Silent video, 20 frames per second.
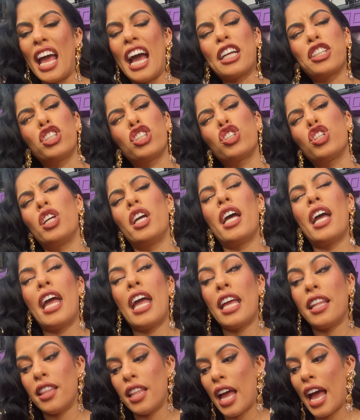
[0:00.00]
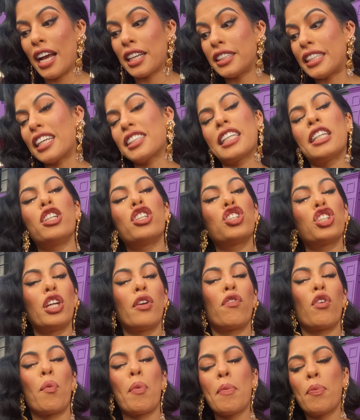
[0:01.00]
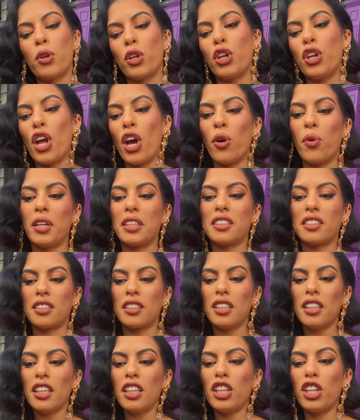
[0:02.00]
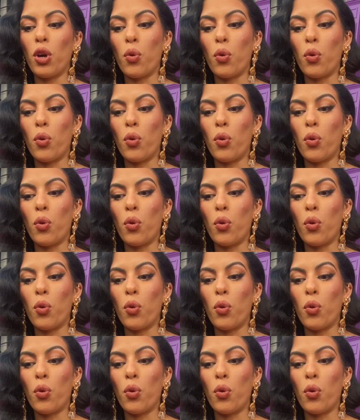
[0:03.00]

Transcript: ex- the sex industry for people to know it's, you